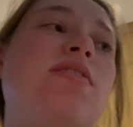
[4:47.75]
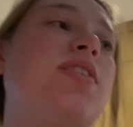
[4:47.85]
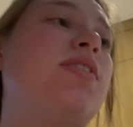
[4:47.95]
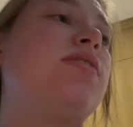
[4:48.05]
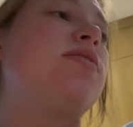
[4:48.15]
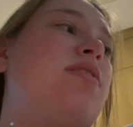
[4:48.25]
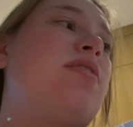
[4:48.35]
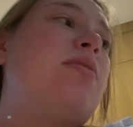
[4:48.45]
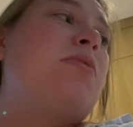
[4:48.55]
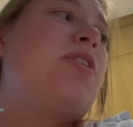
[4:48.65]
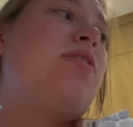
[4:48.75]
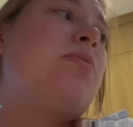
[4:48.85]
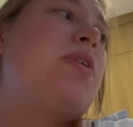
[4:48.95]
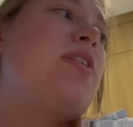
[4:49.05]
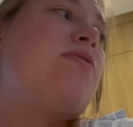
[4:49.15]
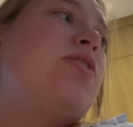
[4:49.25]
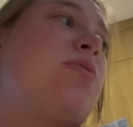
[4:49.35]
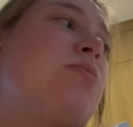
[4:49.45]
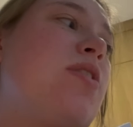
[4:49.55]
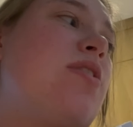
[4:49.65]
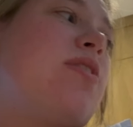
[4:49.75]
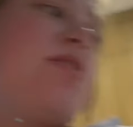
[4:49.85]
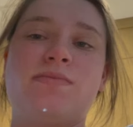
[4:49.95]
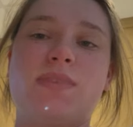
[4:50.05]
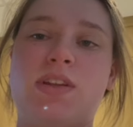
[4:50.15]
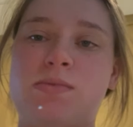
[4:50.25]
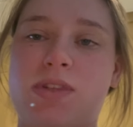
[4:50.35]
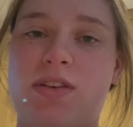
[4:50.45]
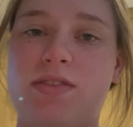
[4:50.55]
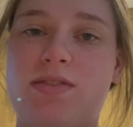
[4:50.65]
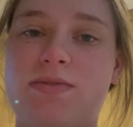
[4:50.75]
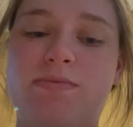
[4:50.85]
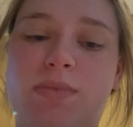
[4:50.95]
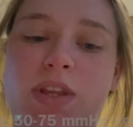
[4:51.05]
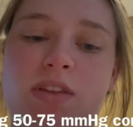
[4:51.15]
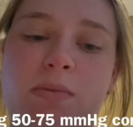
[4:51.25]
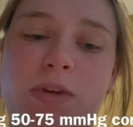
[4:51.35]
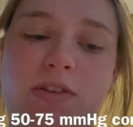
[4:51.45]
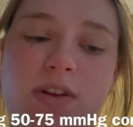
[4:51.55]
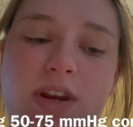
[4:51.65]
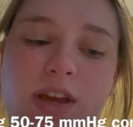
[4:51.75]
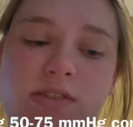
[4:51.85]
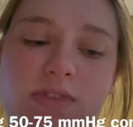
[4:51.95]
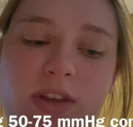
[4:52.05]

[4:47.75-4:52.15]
it is. And I'm hungry, but I have chicken broth. And I'm scared. But I think I'm gonna go ahead and ask for the